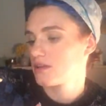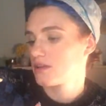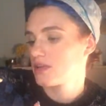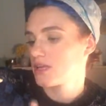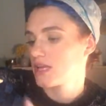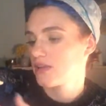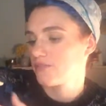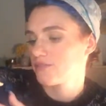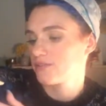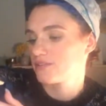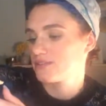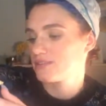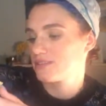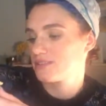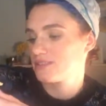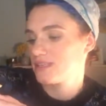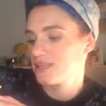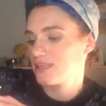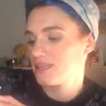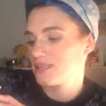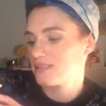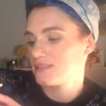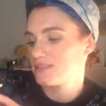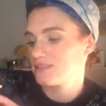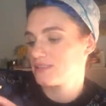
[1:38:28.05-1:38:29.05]
if it
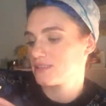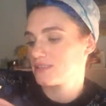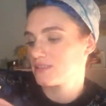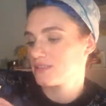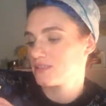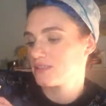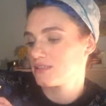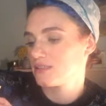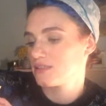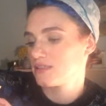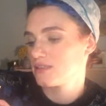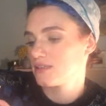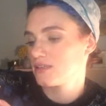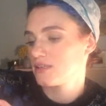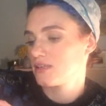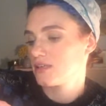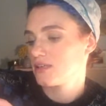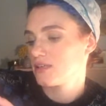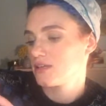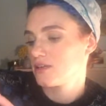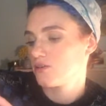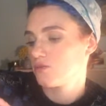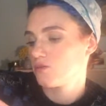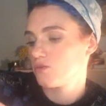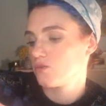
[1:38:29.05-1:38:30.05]
stays,
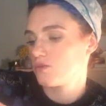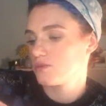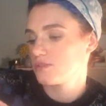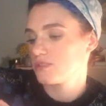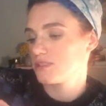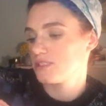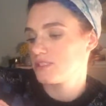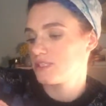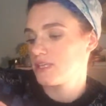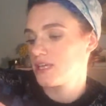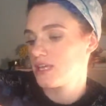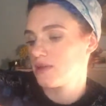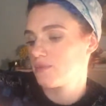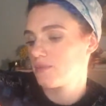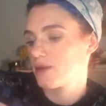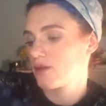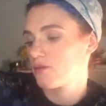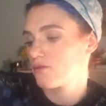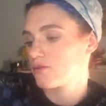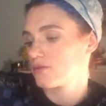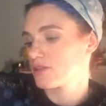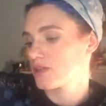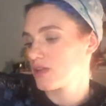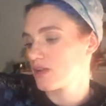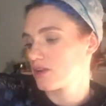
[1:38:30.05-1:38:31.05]
what staying
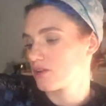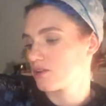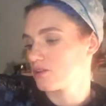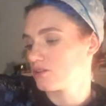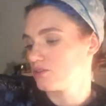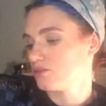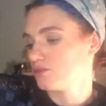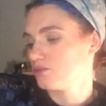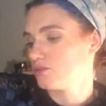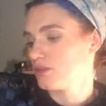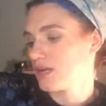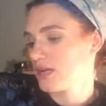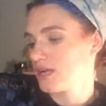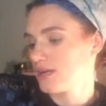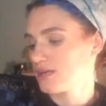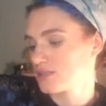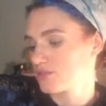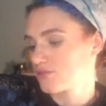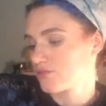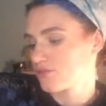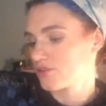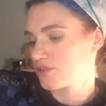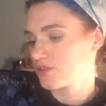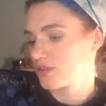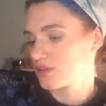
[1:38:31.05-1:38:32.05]
power that glue has
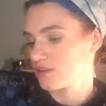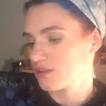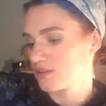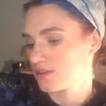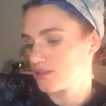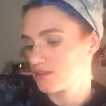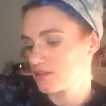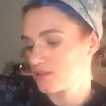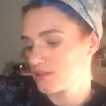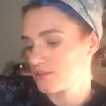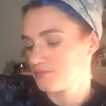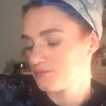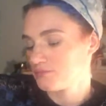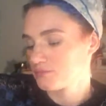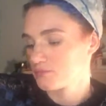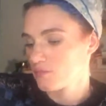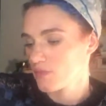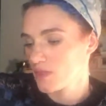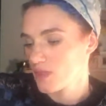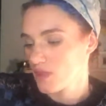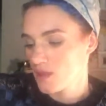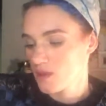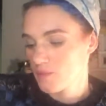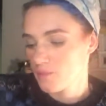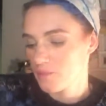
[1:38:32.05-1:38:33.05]
for the glitter.
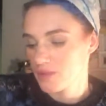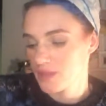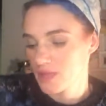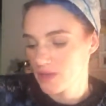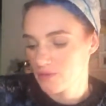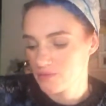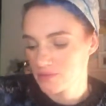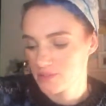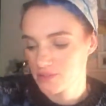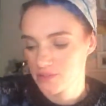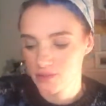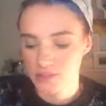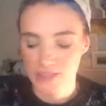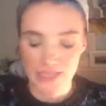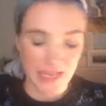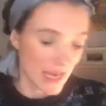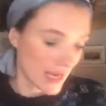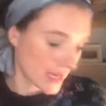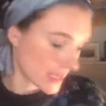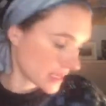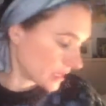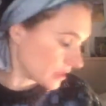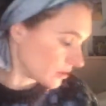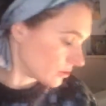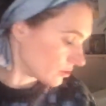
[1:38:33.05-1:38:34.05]
But that was the
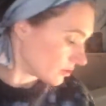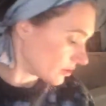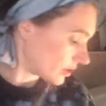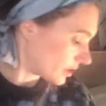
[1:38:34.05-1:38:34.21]
tacky glue that